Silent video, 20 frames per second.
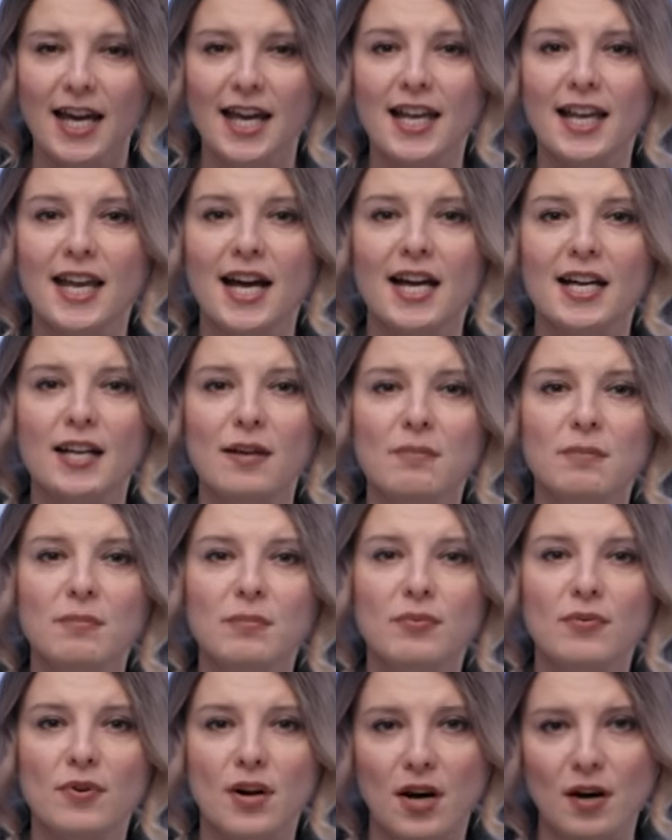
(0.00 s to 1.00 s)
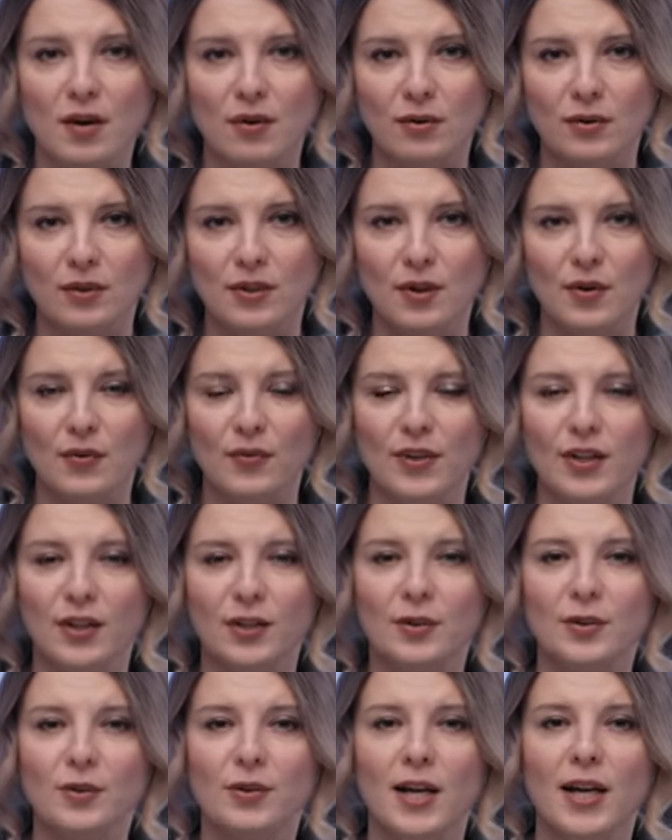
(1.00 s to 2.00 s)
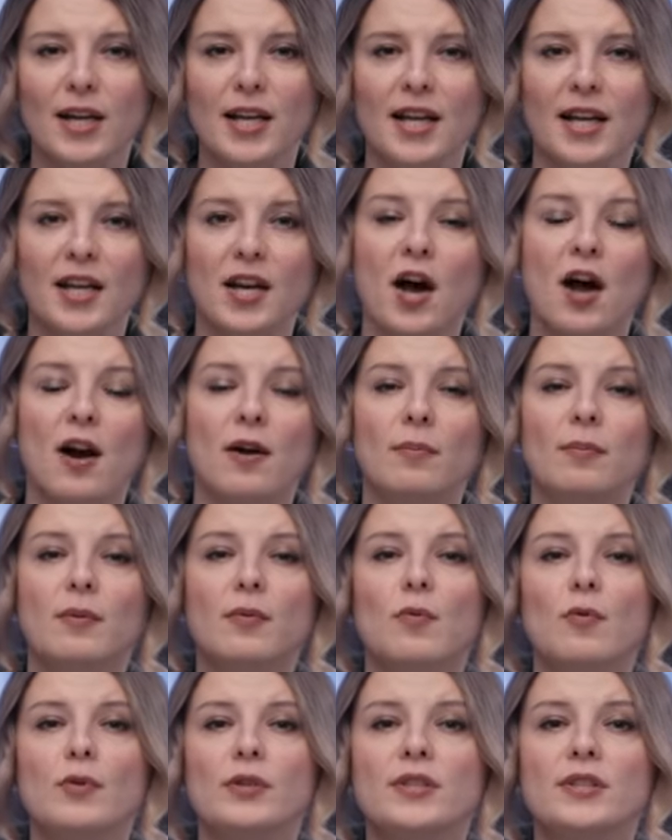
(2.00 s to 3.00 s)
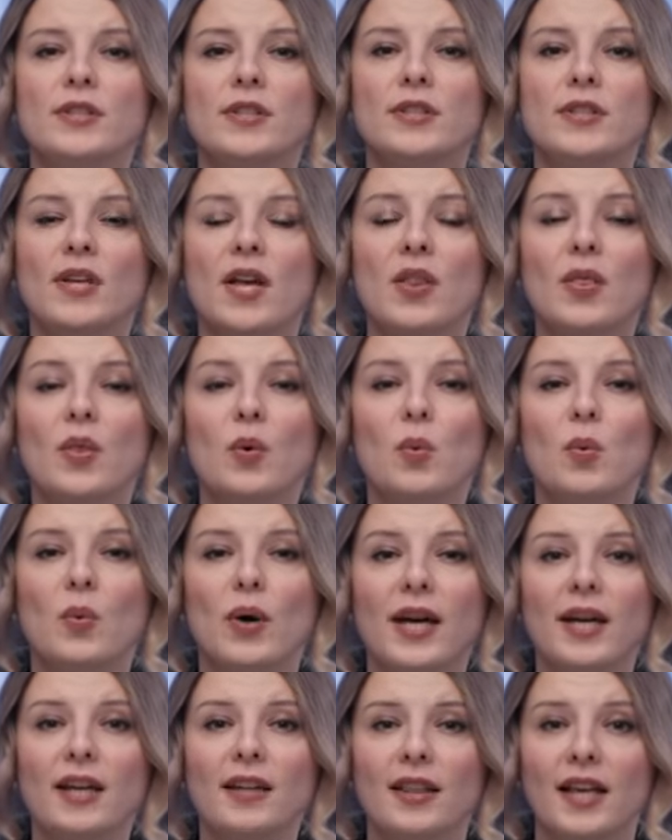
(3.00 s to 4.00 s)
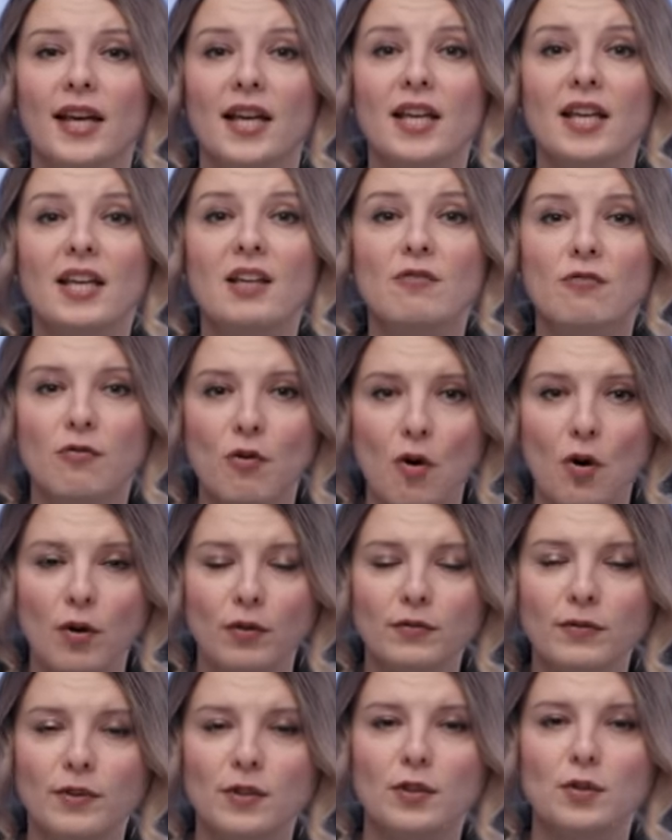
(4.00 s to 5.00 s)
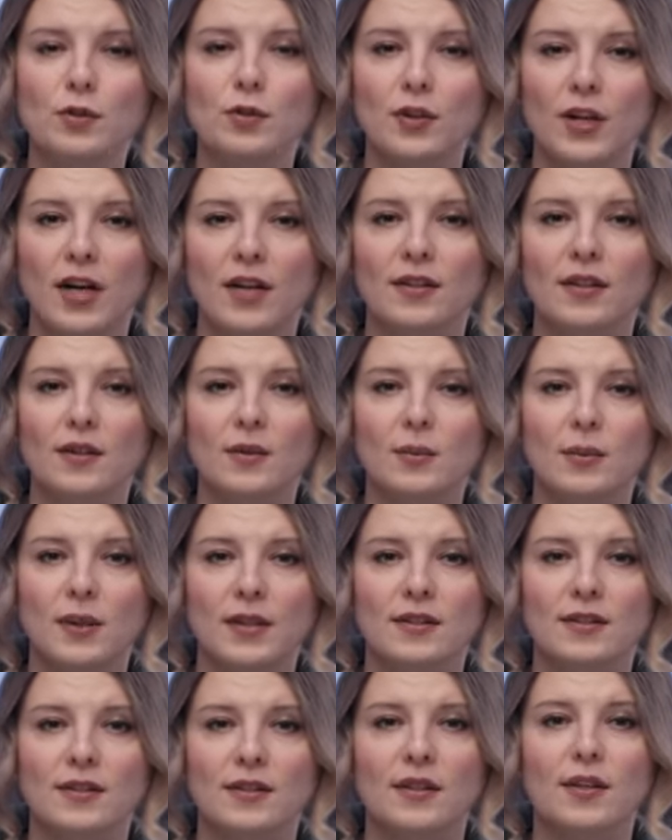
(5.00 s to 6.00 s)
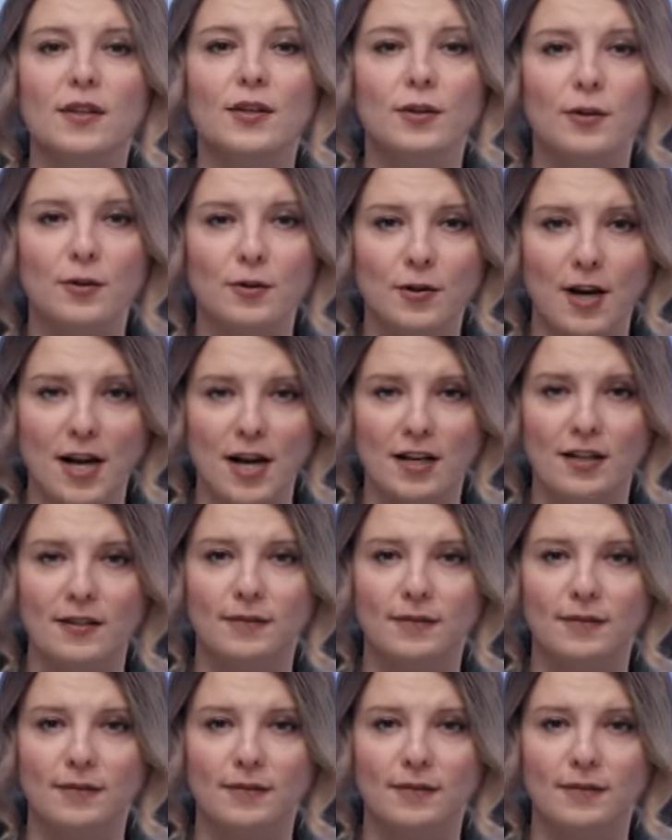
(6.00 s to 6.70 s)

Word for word: And I am proud of the Ukrainian armed forces and the way they evolved together with Ukraine.